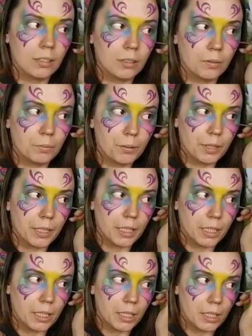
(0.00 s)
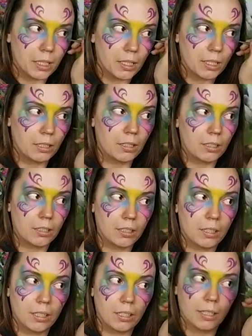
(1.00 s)
Bring in
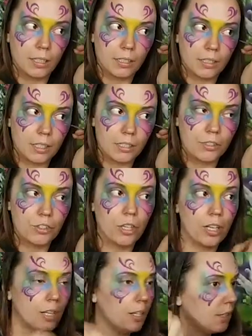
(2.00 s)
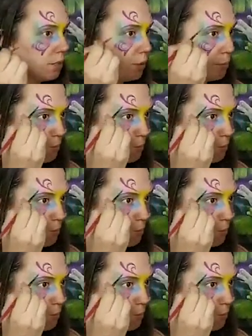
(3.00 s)
a teardrop.